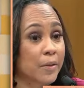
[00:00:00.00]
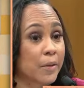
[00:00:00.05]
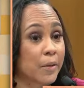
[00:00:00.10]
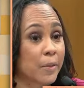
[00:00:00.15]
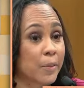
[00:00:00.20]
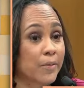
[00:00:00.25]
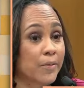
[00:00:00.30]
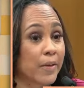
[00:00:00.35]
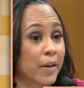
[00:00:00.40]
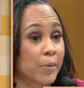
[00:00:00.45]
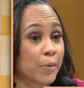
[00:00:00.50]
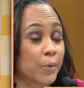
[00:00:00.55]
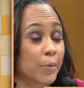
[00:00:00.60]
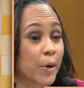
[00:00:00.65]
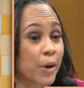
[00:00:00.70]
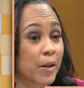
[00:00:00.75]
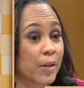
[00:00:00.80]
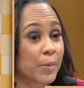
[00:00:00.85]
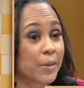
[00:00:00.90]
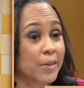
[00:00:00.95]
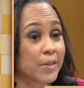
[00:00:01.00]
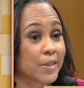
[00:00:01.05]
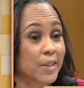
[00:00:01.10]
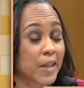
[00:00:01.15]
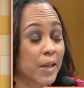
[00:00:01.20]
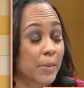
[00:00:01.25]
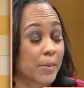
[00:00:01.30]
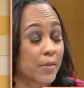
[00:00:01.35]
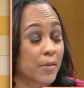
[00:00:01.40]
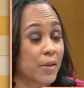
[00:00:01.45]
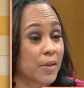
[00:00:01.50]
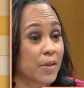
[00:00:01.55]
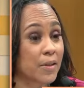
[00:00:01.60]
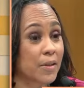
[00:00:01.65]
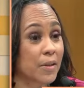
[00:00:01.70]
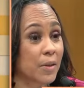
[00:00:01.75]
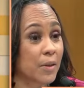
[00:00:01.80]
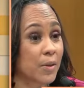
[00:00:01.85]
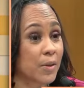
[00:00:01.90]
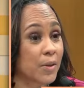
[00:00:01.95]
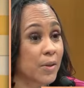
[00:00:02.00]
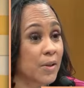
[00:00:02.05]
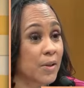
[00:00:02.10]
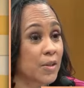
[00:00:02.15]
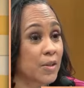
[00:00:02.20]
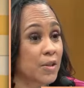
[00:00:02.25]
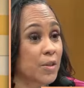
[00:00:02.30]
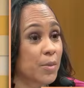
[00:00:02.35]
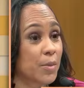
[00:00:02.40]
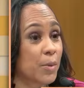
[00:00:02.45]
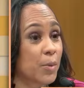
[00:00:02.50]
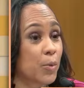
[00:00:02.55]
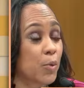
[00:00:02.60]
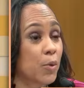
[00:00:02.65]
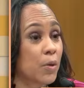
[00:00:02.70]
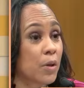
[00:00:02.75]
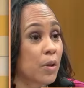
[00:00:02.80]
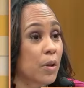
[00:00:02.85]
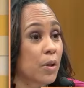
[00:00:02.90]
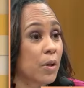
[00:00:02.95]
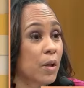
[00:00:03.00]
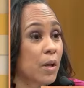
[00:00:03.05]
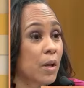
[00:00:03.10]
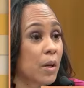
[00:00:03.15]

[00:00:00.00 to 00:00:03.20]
you know, my father would probably be ashamed of this because he would say it should be more.